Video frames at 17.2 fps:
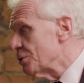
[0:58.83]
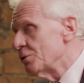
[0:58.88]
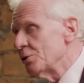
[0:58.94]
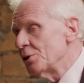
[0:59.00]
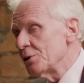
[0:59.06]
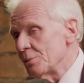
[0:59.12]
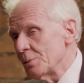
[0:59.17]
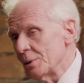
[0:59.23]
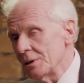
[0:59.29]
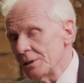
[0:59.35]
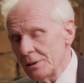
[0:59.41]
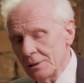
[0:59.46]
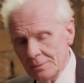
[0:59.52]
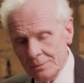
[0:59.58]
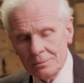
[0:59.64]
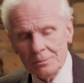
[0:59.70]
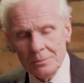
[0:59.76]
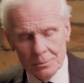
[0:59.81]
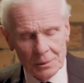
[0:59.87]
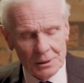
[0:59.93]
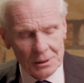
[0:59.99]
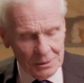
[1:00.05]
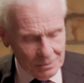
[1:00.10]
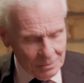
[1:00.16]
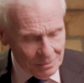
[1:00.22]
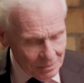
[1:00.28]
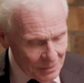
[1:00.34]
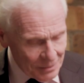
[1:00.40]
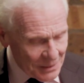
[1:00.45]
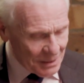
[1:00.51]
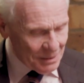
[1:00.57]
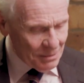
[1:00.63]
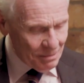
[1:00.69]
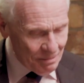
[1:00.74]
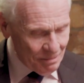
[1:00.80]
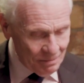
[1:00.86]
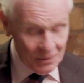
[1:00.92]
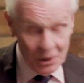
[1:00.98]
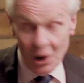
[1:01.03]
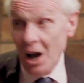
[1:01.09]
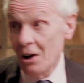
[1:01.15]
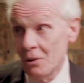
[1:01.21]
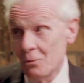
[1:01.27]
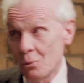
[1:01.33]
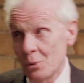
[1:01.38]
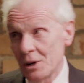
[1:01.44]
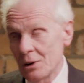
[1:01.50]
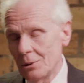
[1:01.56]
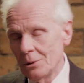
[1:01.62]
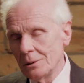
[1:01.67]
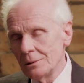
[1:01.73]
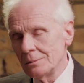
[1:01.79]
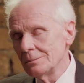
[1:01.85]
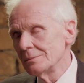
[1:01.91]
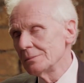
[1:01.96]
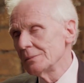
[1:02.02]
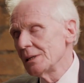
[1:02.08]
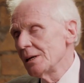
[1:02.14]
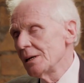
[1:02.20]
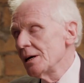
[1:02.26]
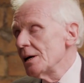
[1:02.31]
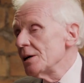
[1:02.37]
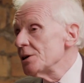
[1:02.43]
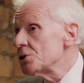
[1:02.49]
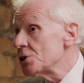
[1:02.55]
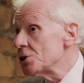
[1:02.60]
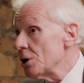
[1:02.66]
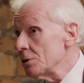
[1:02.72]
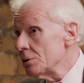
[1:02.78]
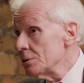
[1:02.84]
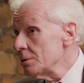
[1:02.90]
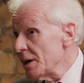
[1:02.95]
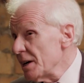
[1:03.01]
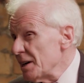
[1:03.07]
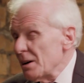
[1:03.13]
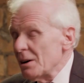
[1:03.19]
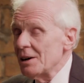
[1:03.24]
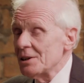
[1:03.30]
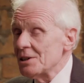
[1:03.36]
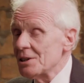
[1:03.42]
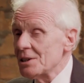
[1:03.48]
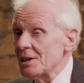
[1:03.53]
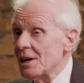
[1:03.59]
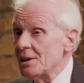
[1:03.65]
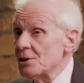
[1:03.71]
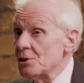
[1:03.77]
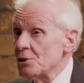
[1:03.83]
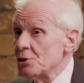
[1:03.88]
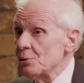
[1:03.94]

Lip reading: avoid work. But haven't we all? So anyhow, I decided to